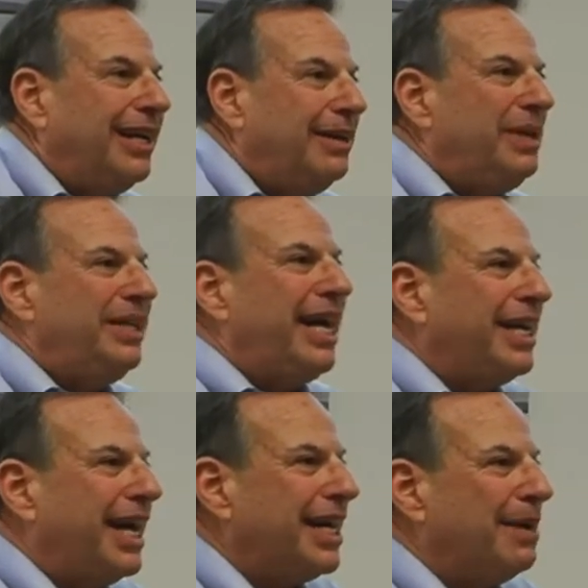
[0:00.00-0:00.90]
That
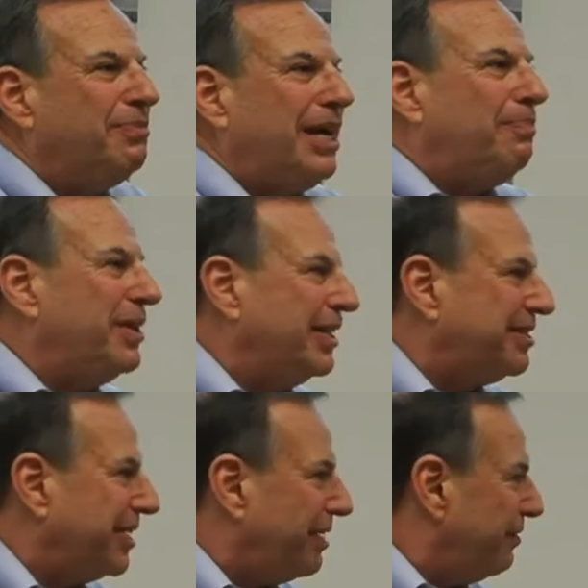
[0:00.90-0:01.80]
guy comes up with
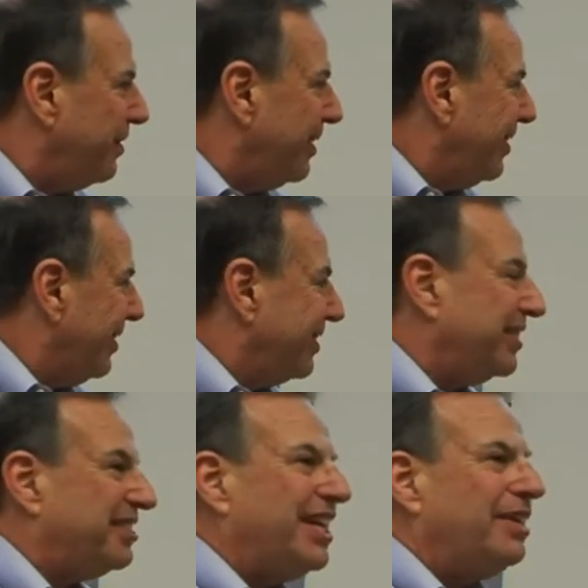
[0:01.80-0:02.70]
this stuff to
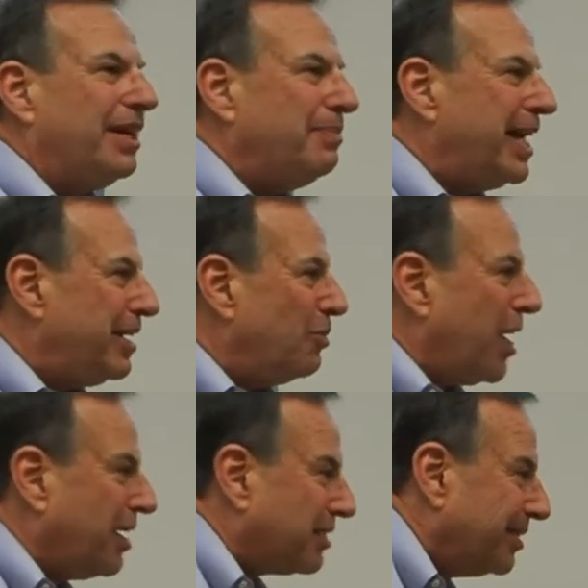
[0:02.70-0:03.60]
sell them, and it
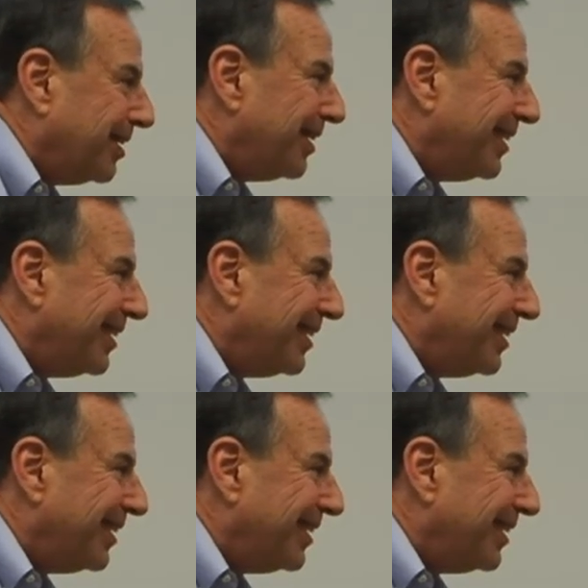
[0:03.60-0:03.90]
works.